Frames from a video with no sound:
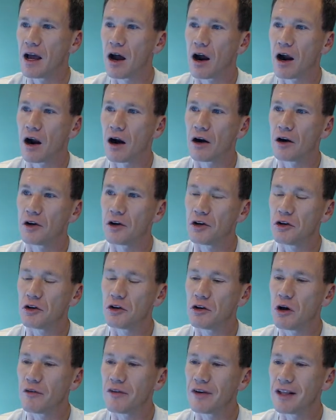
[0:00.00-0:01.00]
are, do you
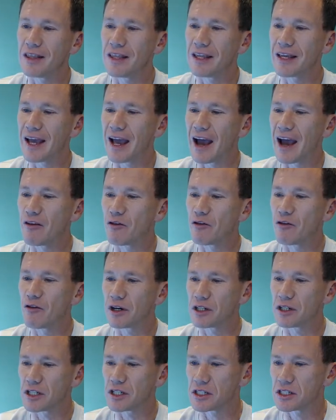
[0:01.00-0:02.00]
know of anything ever
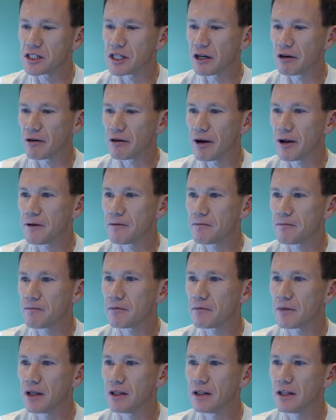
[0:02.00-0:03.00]
existing, right?
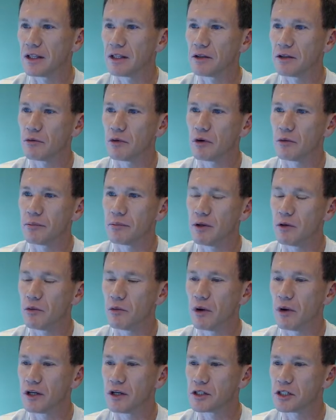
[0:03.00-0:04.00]
And then, well,
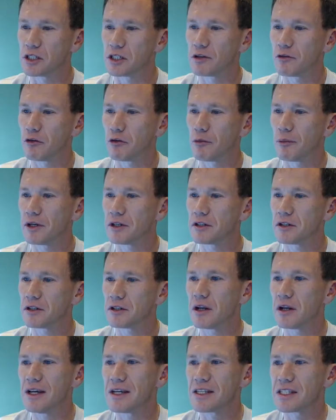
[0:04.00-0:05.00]
B1 is just information.
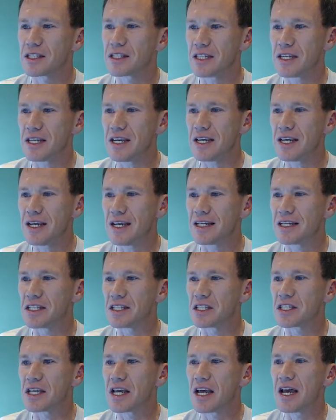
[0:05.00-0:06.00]
C
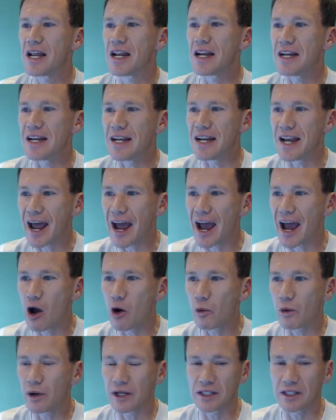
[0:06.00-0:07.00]
is
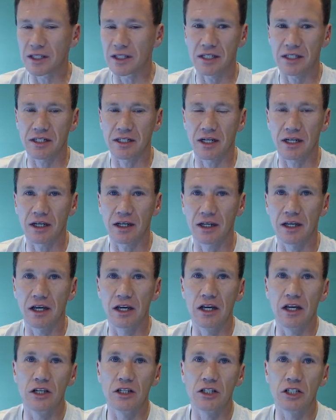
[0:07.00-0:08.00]
now existing.
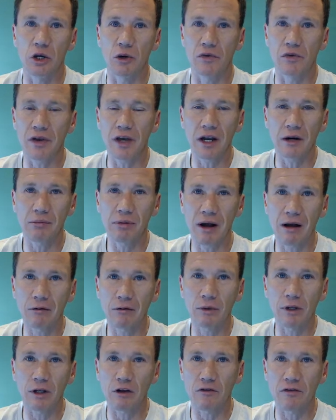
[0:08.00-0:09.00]
So if you had a
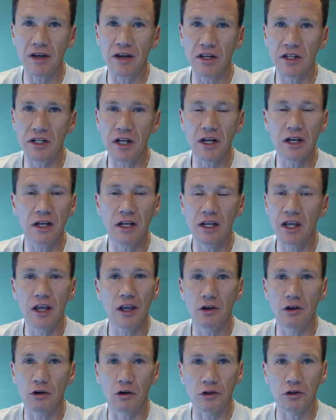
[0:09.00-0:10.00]
problem and you fixed it,
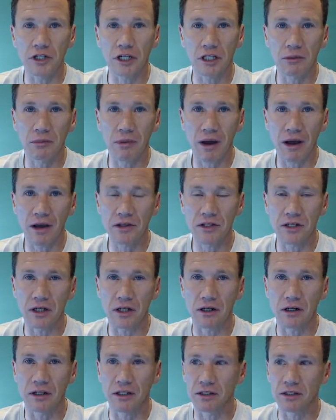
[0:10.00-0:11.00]
you don't check the box here.
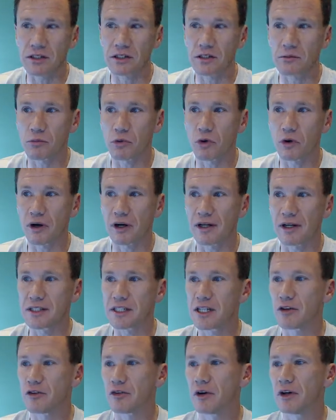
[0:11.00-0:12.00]
This is important and it's
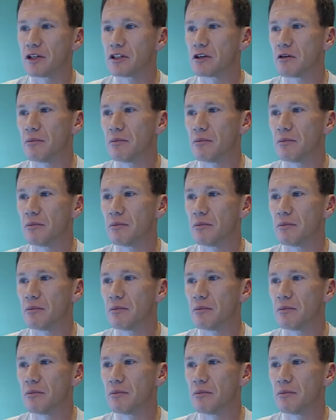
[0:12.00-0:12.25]
different. So